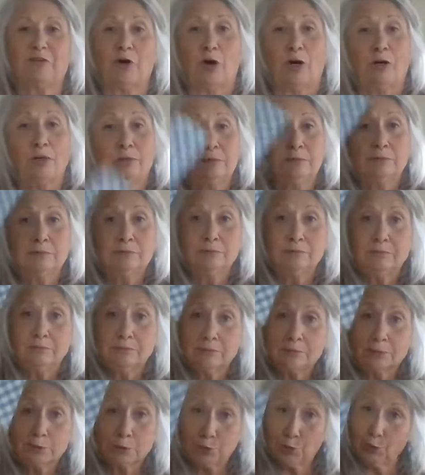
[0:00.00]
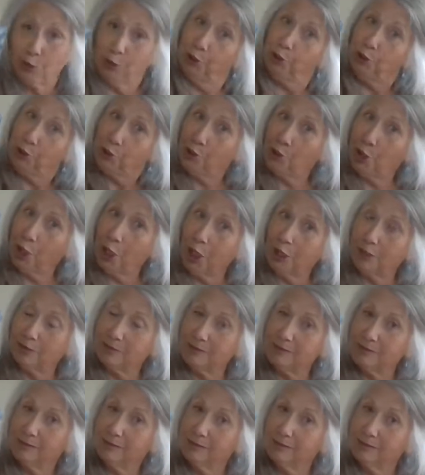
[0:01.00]
all, there's only 2
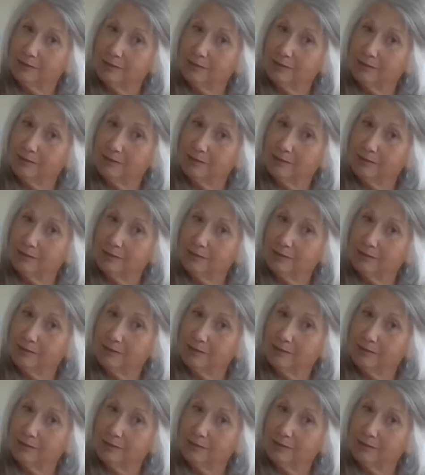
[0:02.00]
cards.